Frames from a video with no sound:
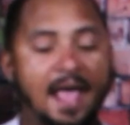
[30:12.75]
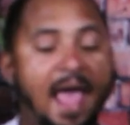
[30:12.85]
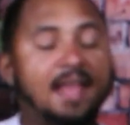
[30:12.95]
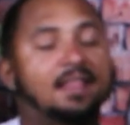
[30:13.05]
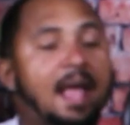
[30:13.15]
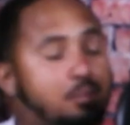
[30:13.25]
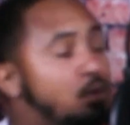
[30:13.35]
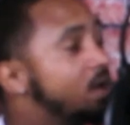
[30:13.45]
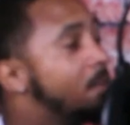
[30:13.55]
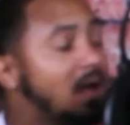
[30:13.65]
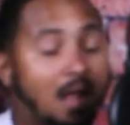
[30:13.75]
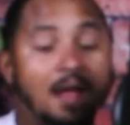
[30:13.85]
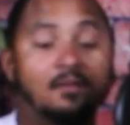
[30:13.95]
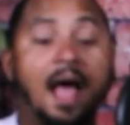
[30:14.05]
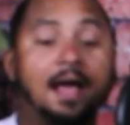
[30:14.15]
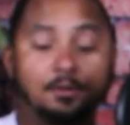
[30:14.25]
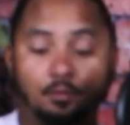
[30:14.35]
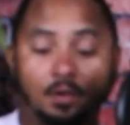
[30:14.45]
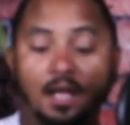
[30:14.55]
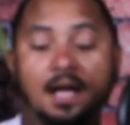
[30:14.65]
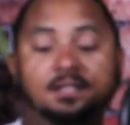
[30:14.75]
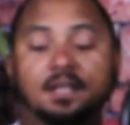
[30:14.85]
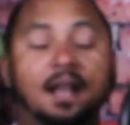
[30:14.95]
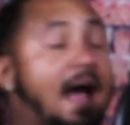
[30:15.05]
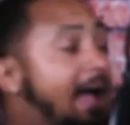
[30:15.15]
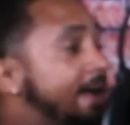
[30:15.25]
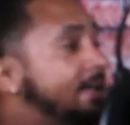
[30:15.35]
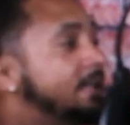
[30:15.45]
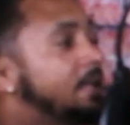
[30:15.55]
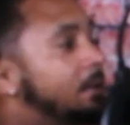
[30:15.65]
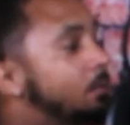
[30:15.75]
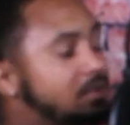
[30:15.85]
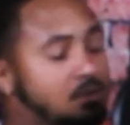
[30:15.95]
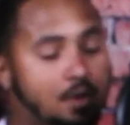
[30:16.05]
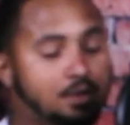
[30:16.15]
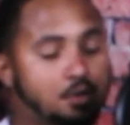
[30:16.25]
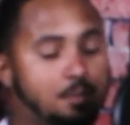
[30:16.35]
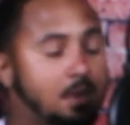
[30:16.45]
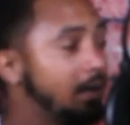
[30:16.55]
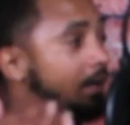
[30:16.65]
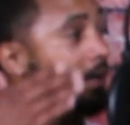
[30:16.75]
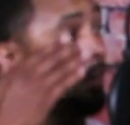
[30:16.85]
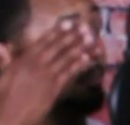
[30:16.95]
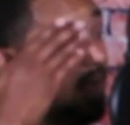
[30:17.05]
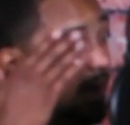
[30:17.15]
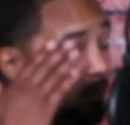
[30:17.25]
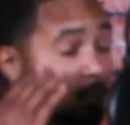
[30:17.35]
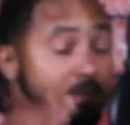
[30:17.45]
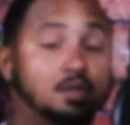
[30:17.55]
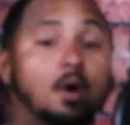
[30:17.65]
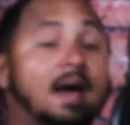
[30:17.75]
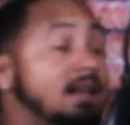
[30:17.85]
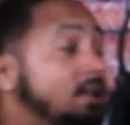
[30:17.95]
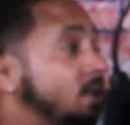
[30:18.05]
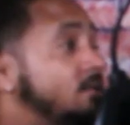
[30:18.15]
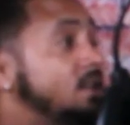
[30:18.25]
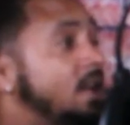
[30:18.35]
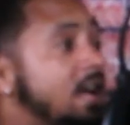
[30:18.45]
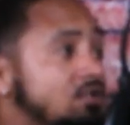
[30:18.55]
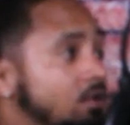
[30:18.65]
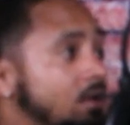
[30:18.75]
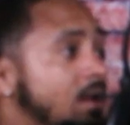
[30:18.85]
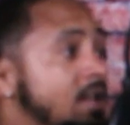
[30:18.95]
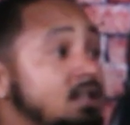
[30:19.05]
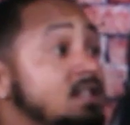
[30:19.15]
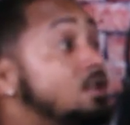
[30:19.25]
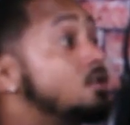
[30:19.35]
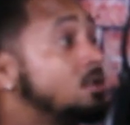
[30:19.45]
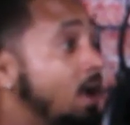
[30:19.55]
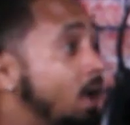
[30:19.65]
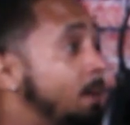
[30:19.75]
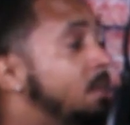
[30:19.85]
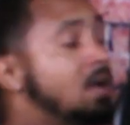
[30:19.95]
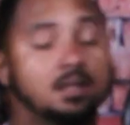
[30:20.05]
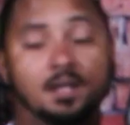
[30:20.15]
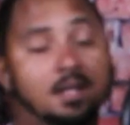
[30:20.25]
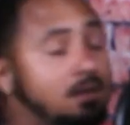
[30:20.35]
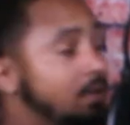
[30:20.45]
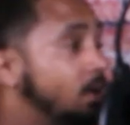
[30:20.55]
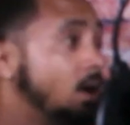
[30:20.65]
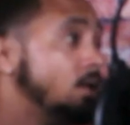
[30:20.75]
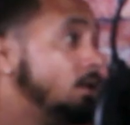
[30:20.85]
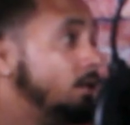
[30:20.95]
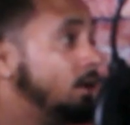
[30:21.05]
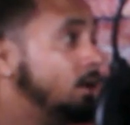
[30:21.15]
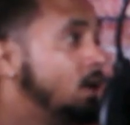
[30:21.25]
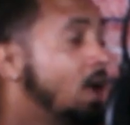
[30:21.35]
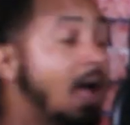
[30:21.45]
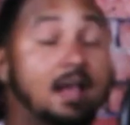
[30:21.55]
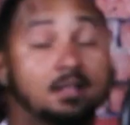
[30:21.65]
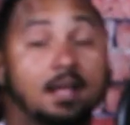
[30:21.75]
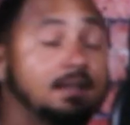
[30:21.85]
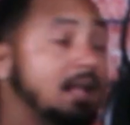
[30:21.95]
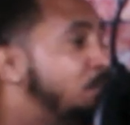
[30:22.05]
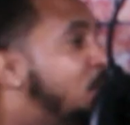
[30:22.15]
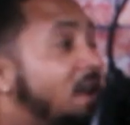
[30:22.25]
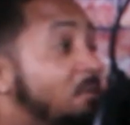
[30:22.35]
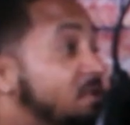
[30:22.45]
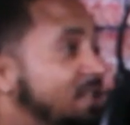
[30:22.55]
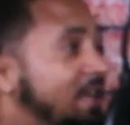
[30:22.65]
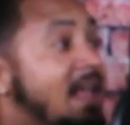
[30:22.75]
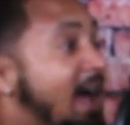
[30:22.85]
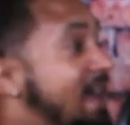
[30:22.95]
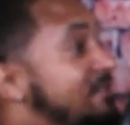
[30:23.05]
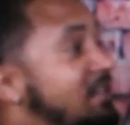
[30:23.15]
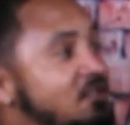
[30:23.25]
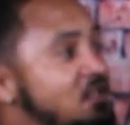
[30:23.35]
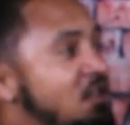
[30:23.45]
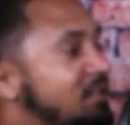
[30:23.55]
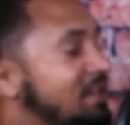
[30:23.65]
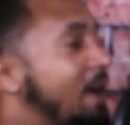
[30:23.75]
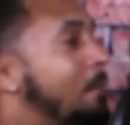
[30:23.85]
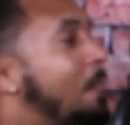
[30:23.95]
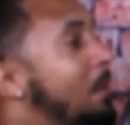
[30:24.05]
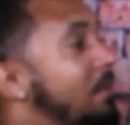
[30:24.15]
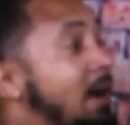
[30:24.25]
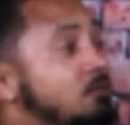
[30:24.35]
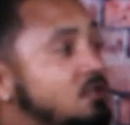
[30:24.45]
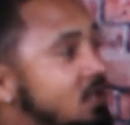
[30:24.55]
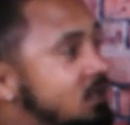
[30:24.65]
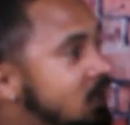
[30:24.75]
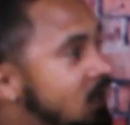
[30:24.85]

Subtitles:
at that point in my life, I realized that I was going to marry a black woman, so I didn't give any additional time to anything other than. Actually, at that point, I didn't give you no time, but I was just.